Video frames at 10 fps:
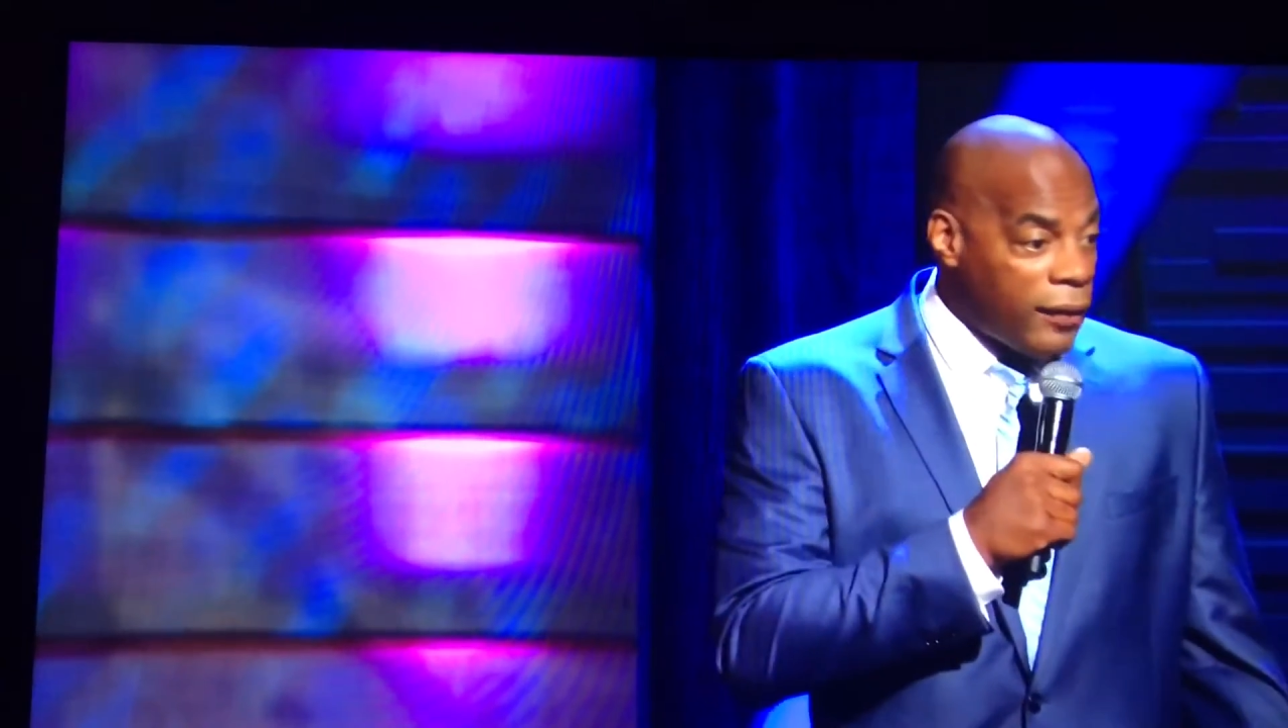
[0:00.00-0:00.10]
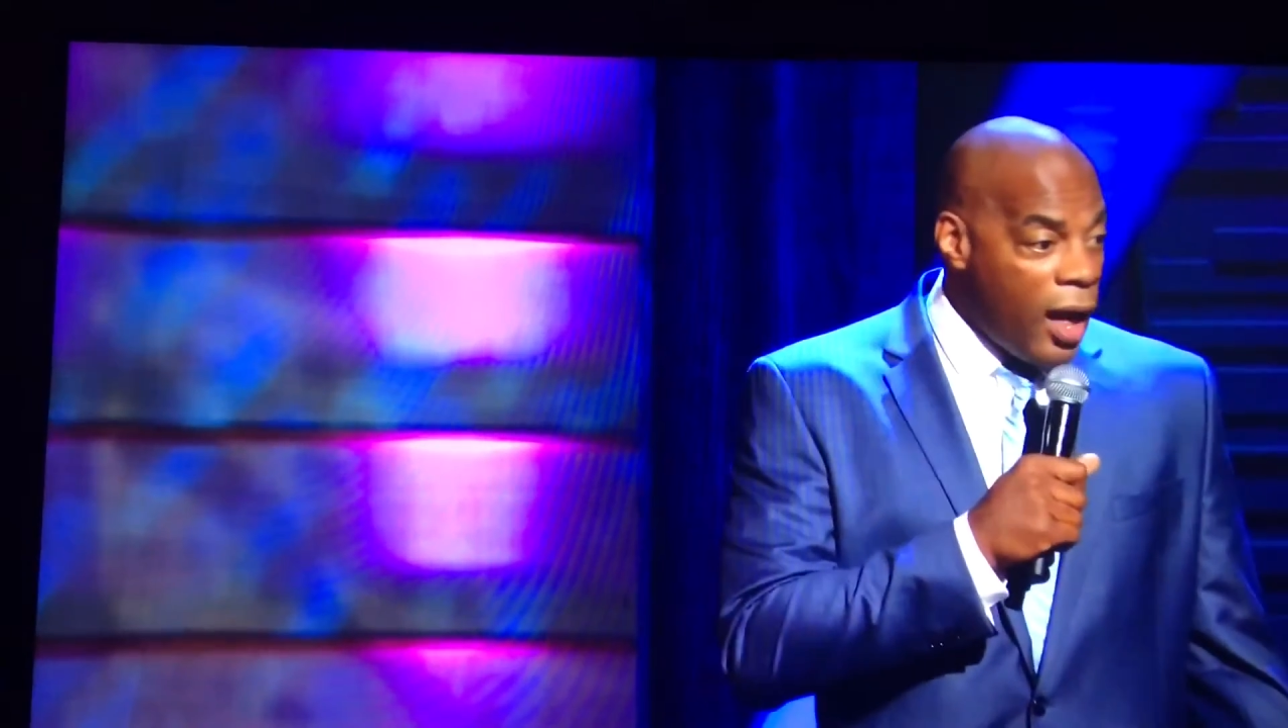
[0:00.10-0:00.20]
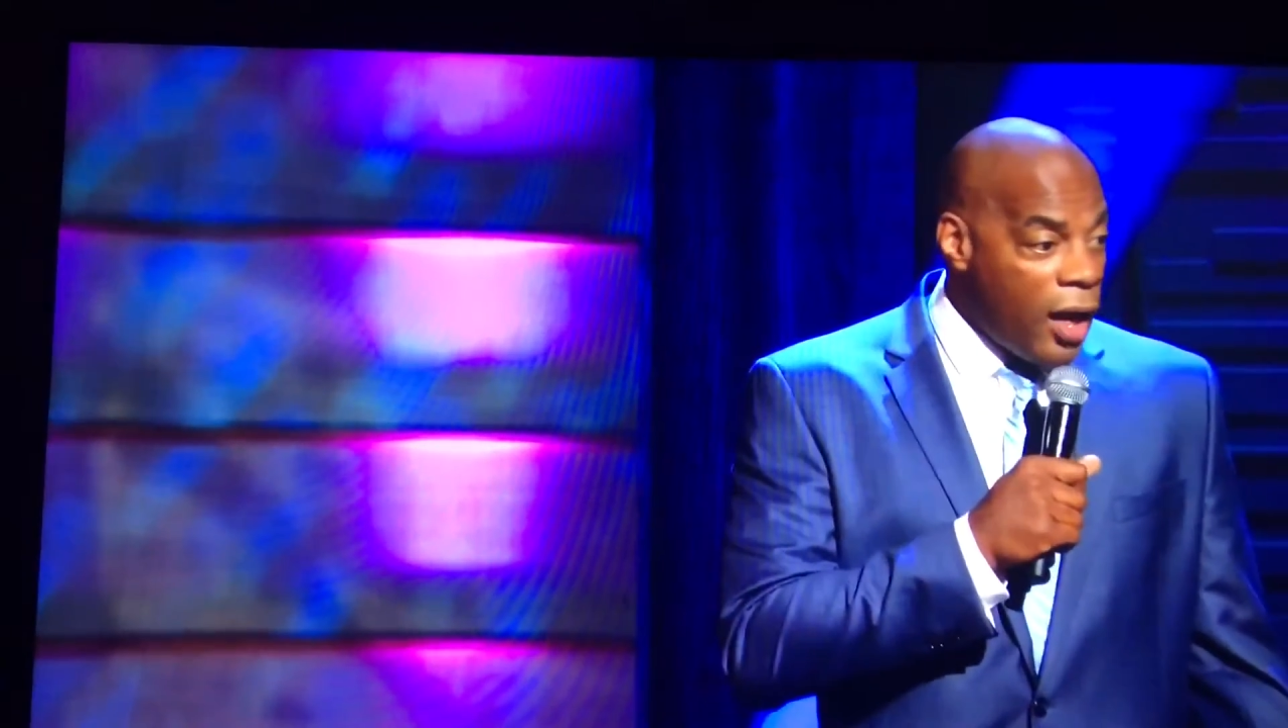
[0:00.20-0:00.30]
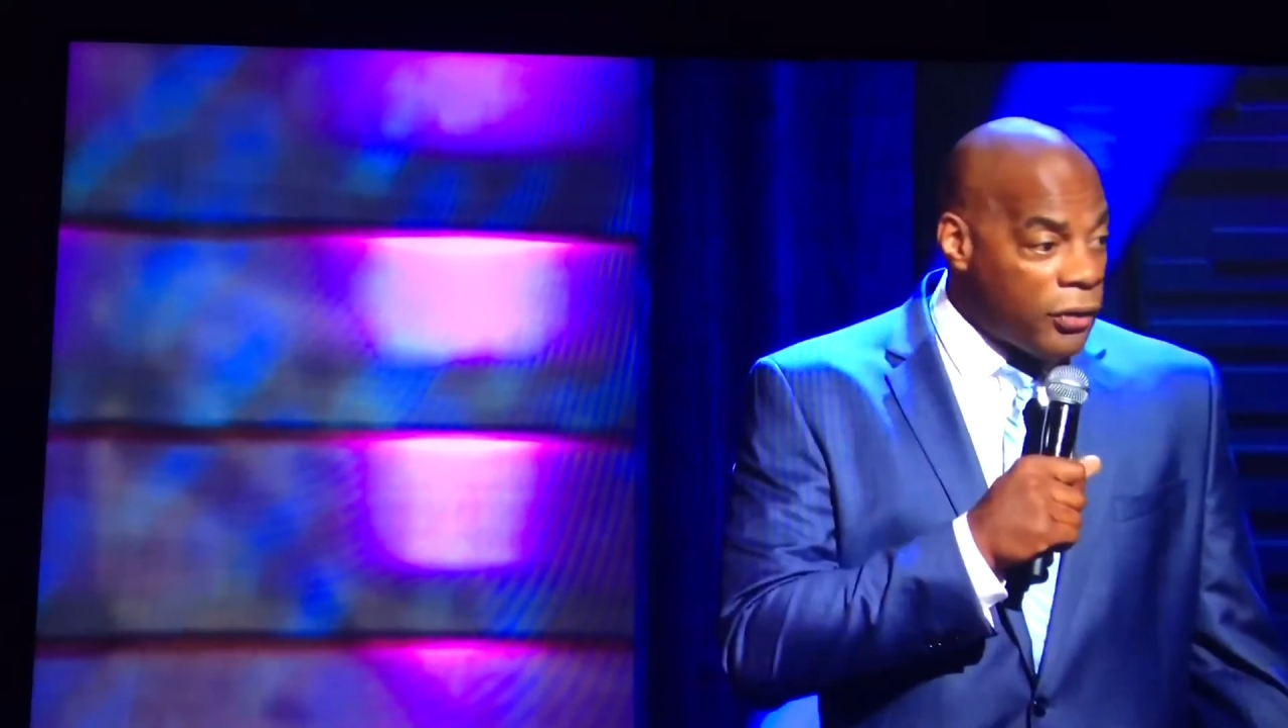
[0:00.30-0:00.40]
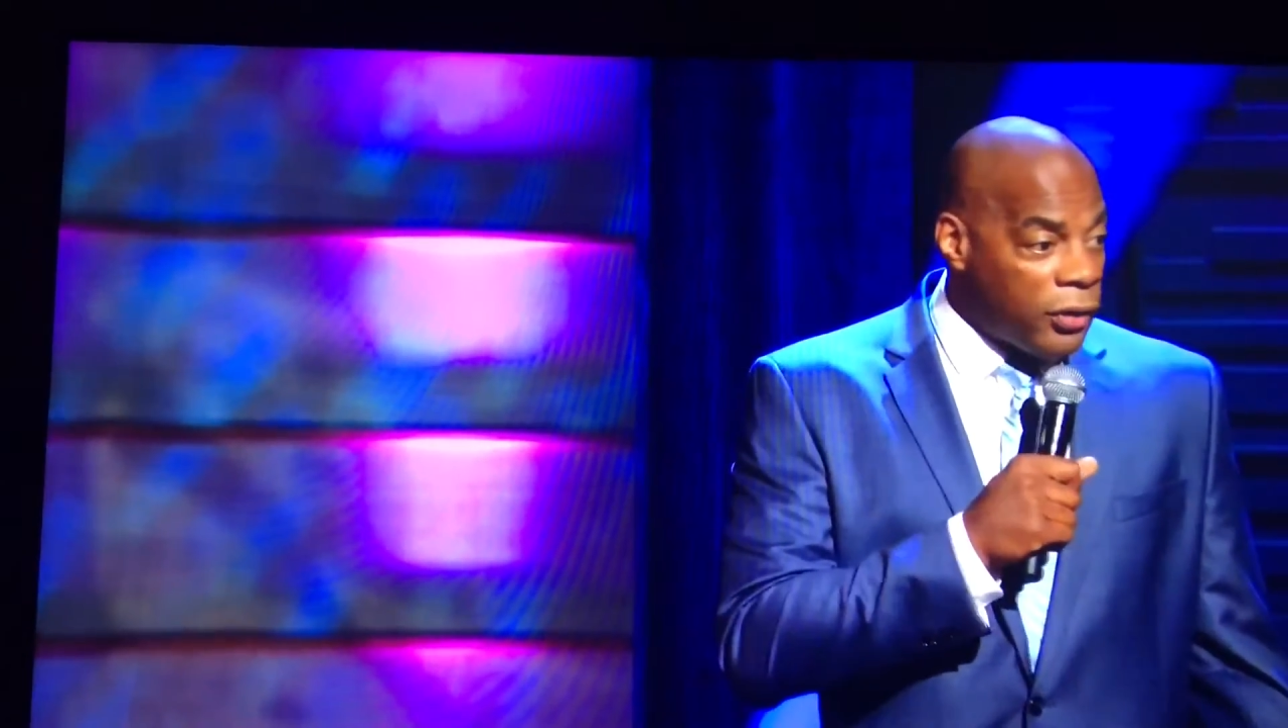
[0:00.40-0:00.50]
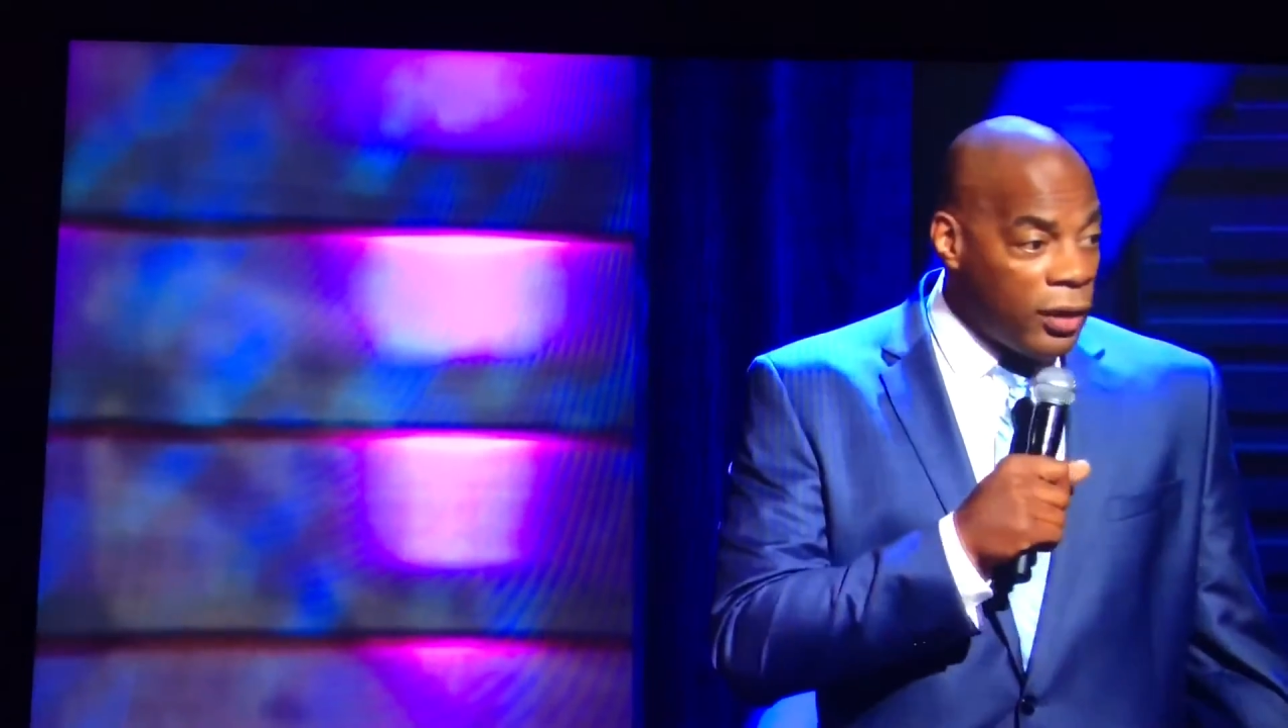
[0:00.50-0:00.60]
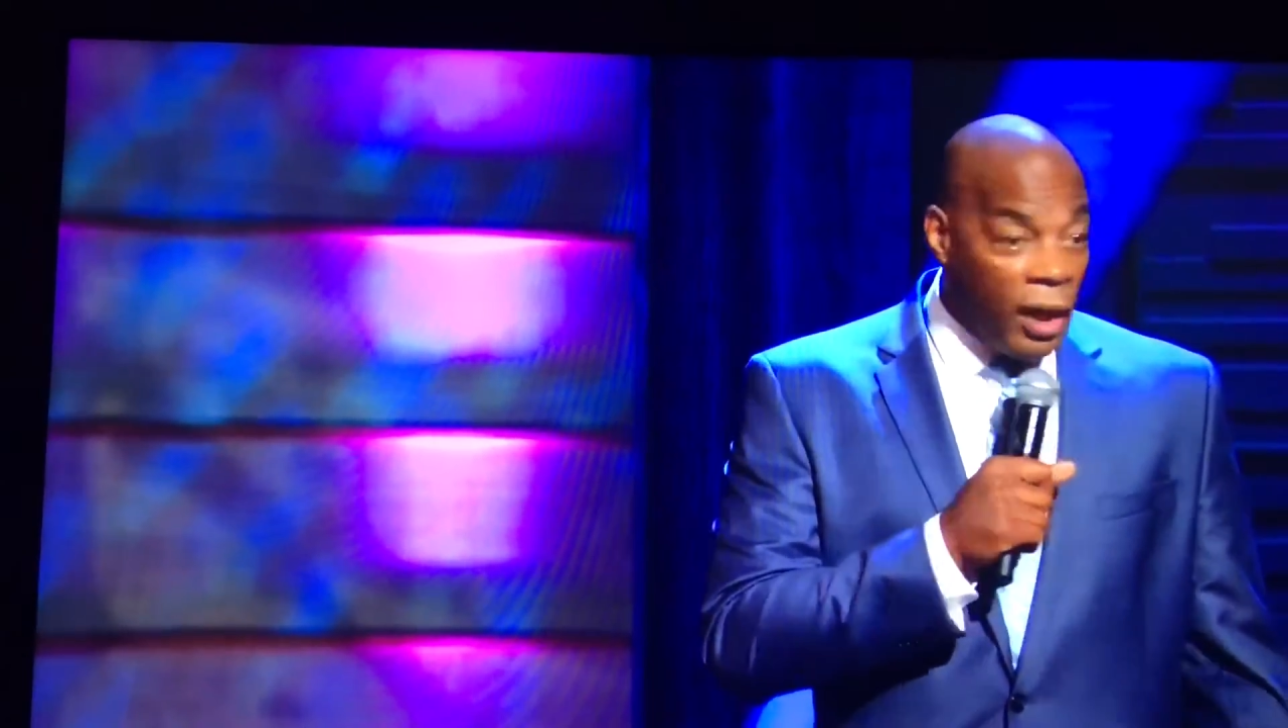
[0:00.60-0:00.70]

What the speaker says: tells you.